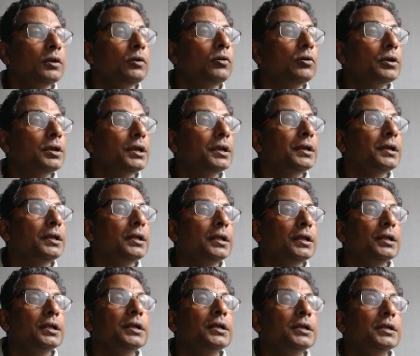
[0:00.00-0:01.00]
Okay.
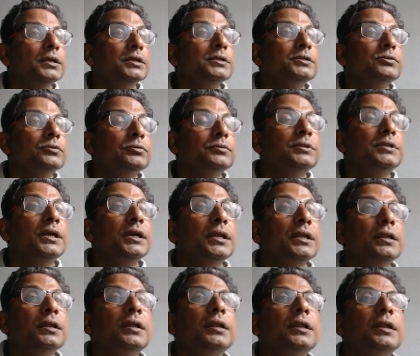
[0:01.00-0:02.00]
So
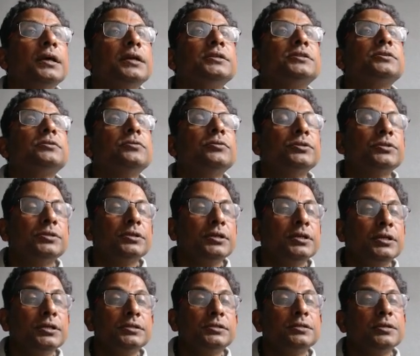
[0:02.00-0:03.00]
then next
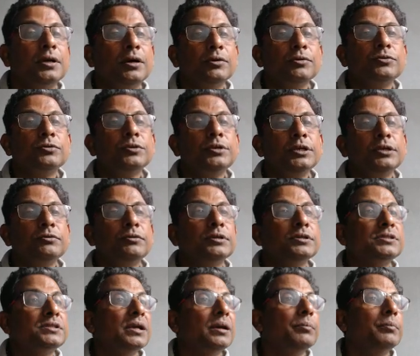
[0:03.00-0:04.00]
question is how to give
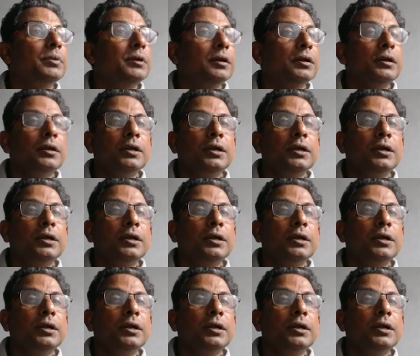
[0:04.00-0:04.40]
the sample.